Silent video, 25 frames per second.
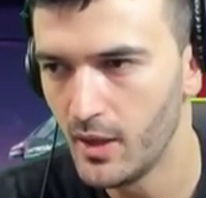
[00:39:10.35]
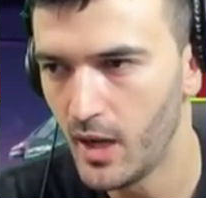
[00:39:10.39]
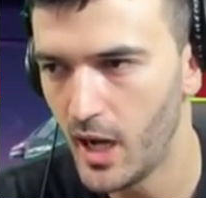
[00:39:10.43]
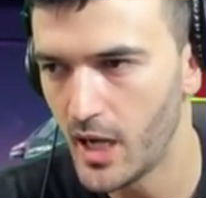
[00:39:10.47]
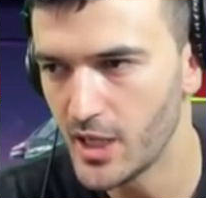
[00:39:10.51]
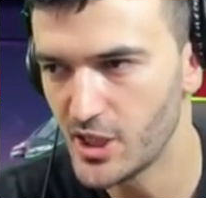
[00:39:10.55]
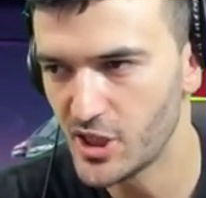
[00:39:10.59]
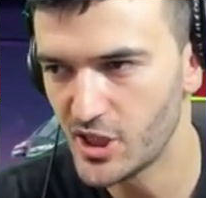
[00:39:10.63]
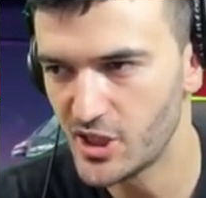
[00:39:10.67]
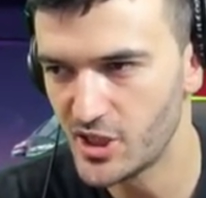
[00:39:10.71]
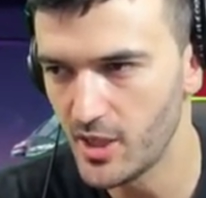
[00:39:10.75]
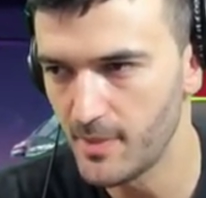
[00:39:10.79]
I
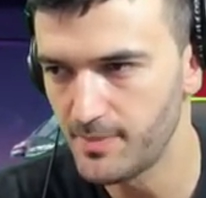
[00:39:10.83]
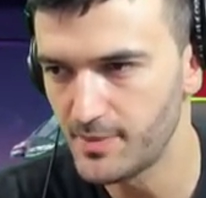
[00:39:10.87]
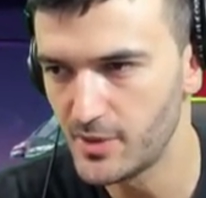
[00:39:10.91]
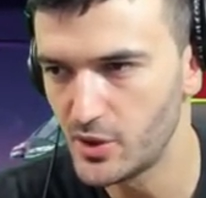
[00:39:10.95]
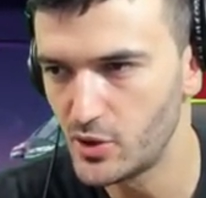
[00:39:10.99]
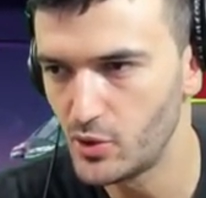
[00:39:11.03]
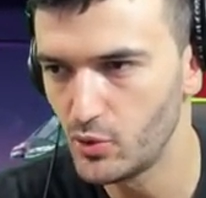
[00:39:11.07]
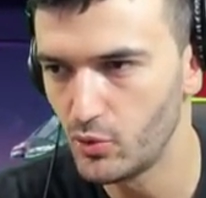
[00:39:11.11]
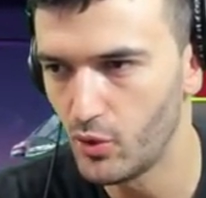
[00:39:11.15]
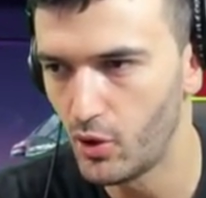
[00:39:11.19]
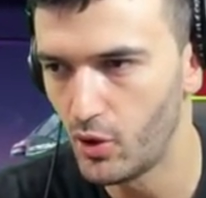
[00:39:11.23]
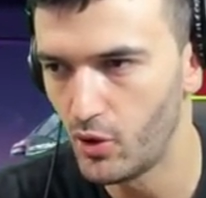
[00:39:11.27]
just
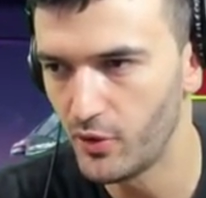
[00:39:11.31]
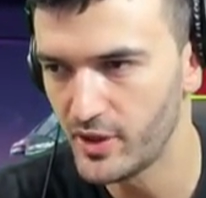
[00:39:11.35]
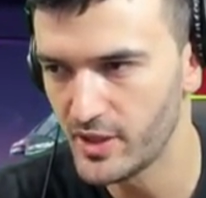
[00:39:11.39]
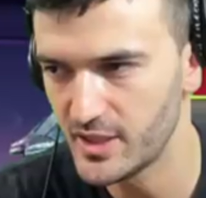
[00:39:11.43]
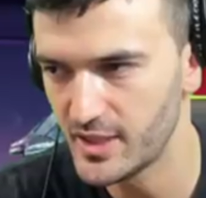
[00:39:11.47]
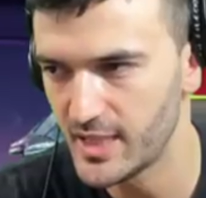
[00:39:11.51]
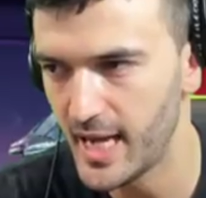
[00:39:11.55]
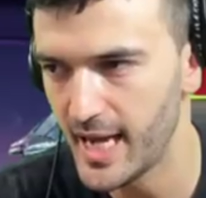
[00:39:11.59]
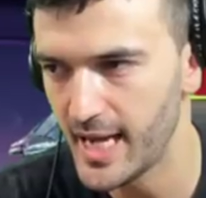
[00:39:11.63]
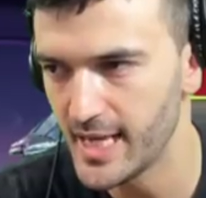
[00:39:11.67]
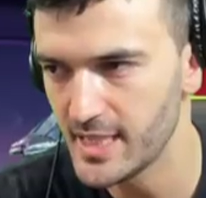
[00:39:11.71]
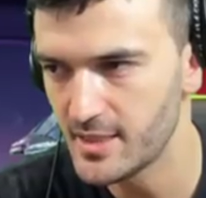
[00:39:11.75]
substitute all
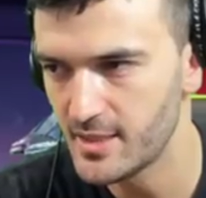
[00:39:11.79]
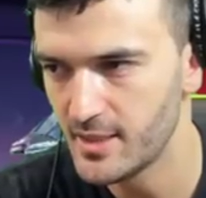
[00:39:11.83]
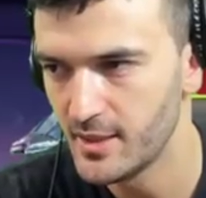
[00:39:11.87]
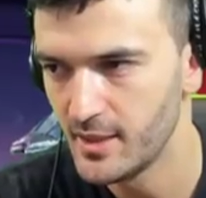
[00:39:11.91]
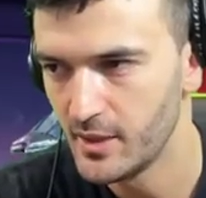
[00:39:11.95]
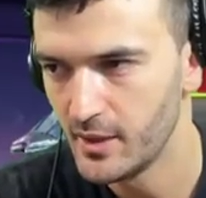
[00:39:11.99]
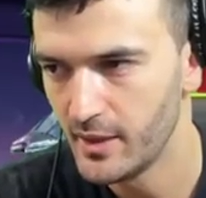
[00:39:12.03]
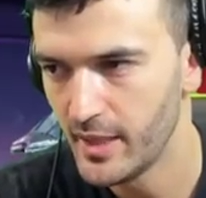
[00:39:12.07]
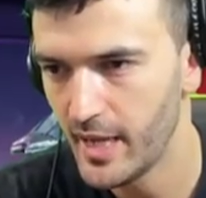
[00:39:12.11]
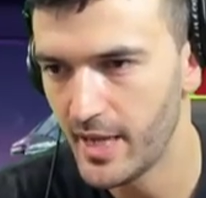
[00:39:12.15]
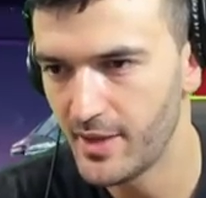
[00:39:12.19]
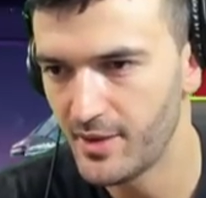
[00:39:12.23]
these guys
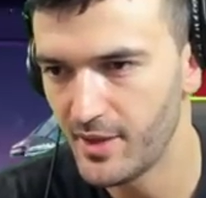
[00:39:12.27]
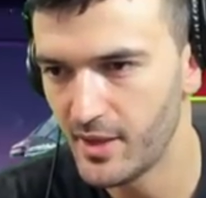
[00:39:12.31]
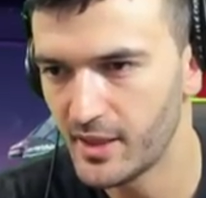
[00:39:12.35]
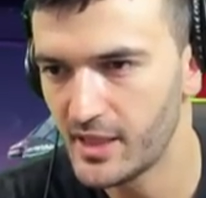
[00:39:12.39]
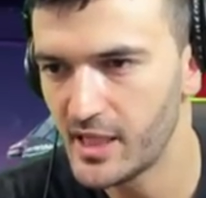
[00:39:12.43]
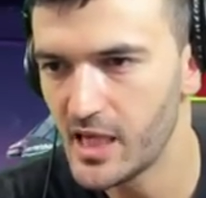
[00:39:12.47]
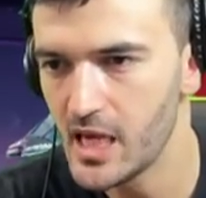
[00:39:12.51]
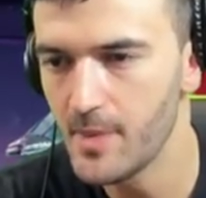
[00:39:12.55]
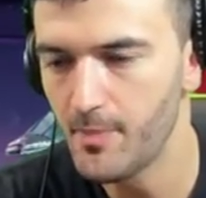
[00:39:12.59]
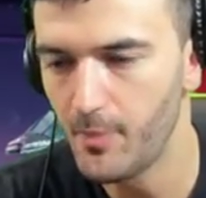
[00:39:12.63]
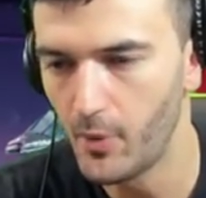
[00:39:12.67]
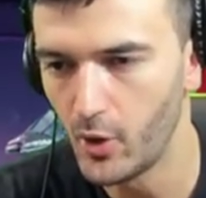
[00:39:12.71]
and then
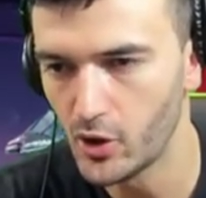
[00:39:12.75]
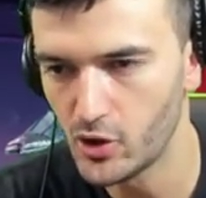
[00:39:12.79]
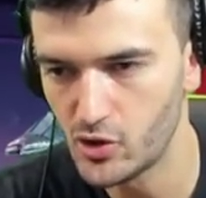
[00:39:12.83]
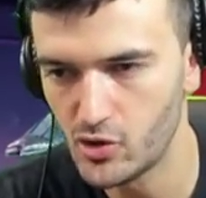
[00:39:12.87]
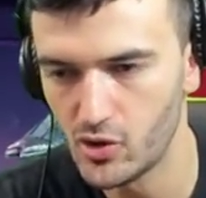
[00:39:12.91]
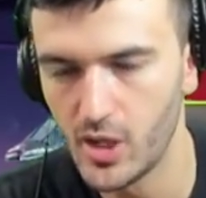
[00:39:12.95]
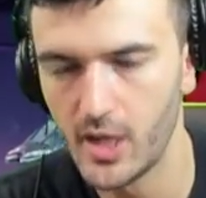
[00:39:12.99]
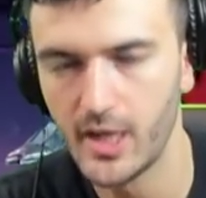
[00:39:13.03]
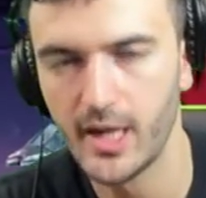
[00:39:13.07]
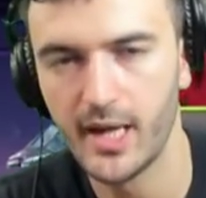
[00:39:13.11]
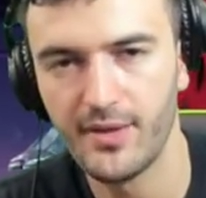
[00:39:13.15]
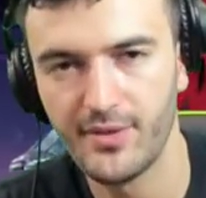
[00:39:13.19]
keep
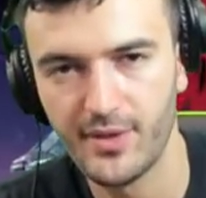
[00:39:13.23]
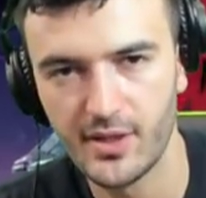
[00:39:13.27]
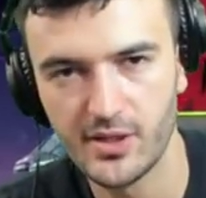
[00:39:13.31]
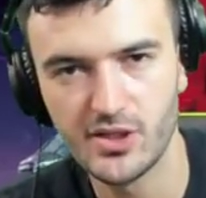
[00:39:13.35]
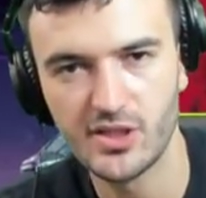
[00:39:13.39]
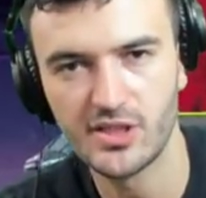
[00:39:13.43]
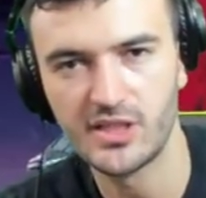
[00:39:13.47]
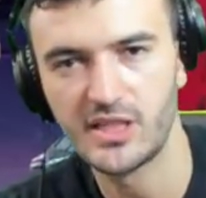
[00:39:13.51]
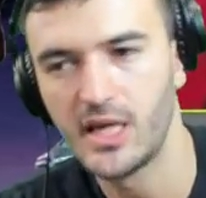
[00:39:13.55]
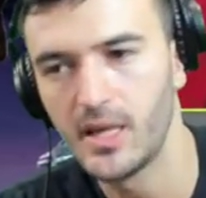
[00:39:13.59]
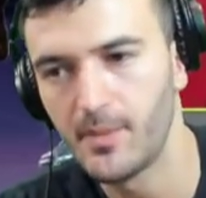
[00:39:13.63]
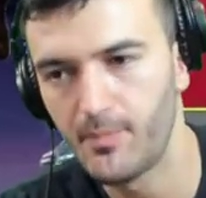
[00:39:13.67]
Ultron and then
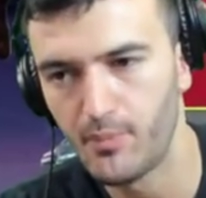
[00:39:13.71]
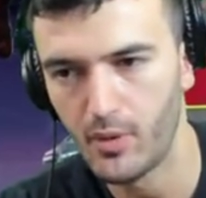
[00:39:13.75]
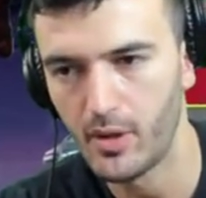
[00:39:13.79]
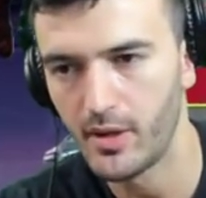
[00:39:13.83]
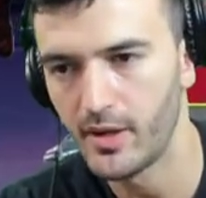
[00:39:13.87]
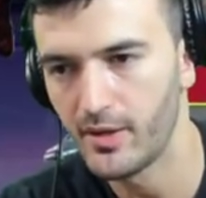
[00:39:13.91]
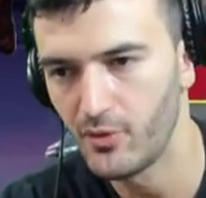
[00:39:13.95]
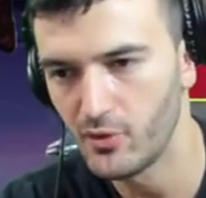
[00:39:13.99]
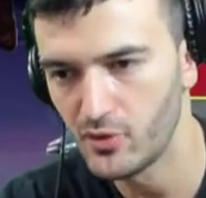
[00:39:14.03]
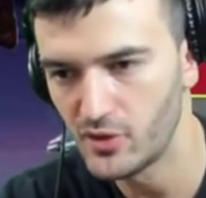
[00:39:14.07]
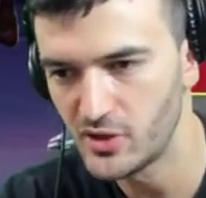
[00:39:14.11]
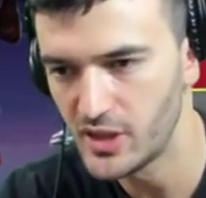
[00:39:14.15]
just keep
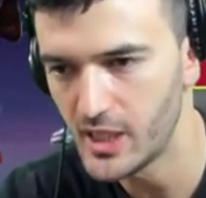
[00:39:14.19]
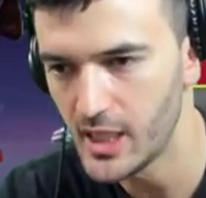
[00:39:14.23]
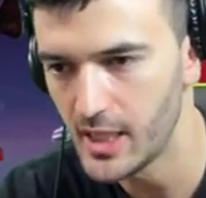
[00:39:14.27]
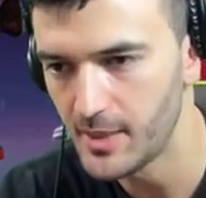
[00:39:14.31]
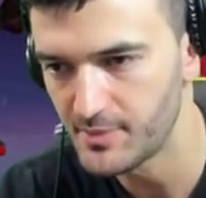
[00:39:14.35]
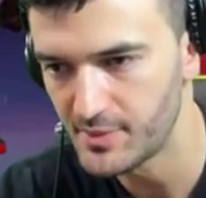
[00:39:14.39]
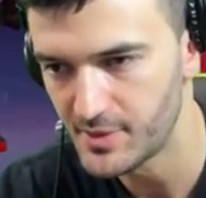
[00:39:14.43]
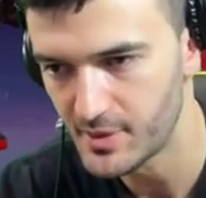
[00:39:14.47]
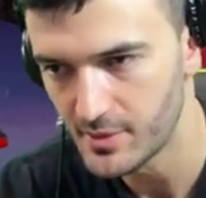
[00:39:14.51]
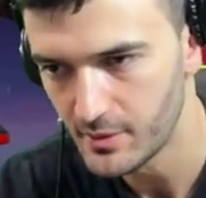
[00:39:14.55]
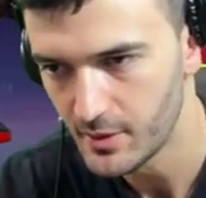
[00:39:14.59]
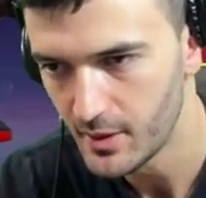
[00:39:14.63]
running those
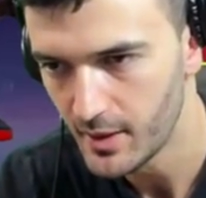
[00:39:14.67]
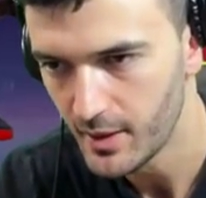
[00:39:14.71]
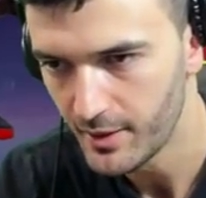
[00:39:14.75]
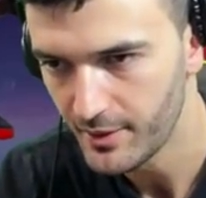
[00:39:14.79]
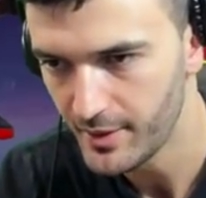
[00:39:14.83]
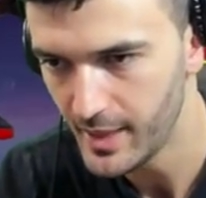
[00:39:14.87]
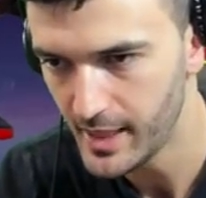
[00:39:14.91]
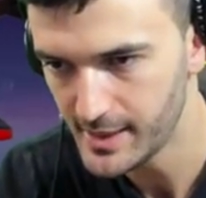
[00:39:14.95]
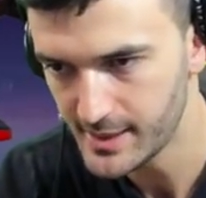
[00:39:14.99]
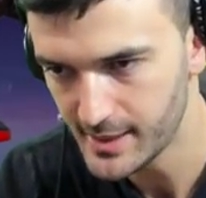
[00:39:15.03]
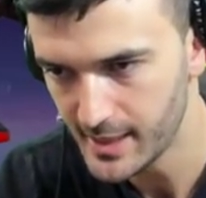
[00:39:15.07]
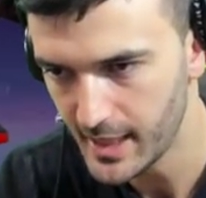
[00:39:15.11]
teams.
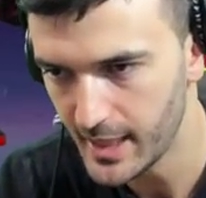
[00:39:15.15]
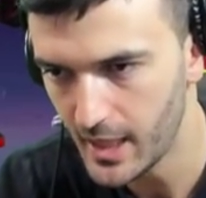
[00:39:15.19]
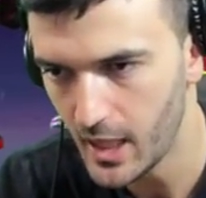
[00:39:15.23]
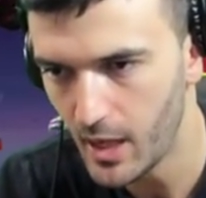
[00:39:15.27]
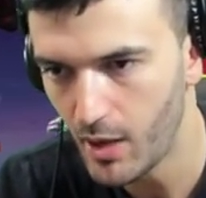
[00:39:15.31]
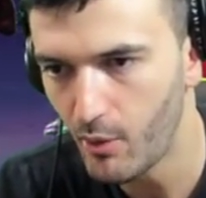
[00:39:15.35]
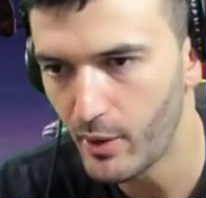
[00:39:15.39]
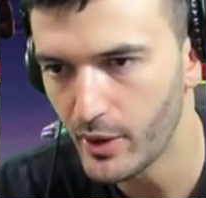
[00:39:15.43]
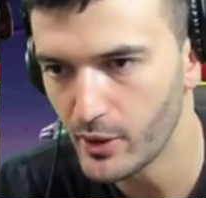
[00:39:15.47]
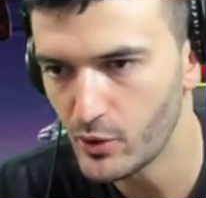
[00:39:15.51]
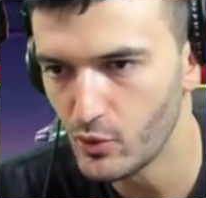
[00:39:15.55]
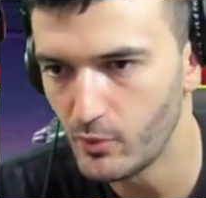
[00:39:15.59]
That's kind of
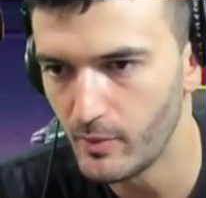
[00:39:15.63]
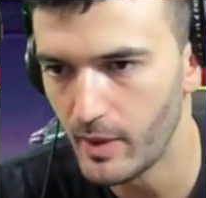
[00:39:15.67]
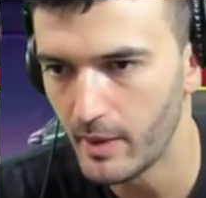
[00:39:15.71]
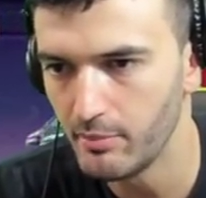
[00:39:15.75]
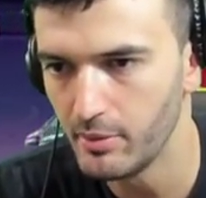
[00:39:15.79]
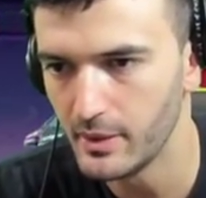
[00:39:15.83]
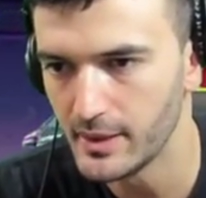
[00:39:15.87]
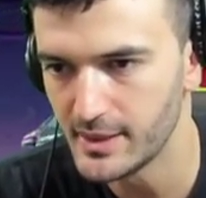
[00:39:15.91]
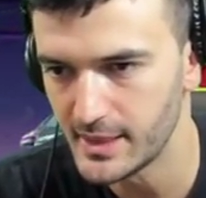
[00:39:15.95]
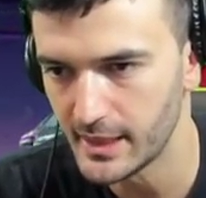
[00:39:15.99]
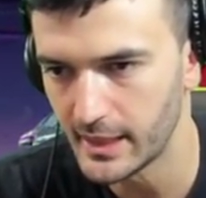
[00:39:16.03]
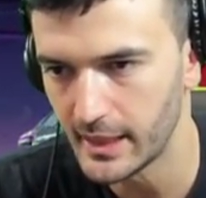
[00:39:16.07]
how I do my
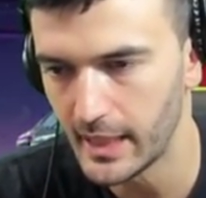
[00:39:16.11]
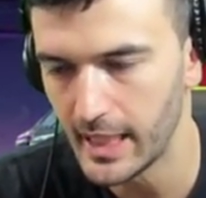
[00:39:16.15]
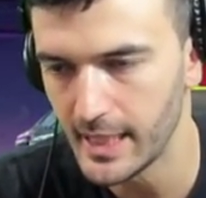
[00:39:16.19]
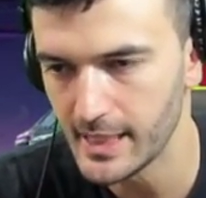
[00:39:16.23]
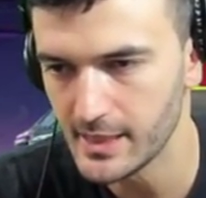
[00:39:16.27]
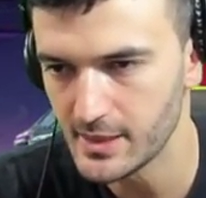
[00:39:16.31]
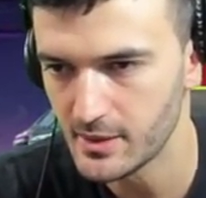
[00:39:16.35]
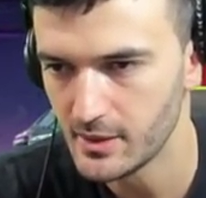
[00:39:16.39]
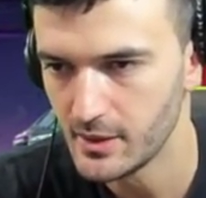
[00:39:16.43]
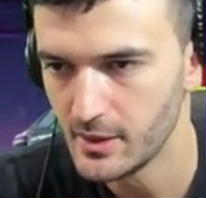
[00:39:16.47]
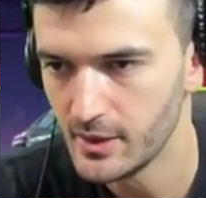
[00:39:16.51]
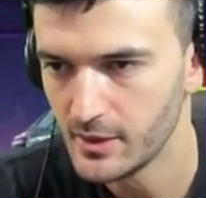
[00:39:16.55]
blitzing,
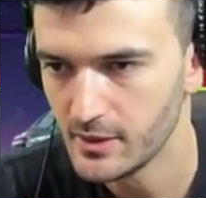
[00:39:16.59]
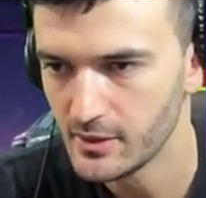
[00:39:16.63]
guys.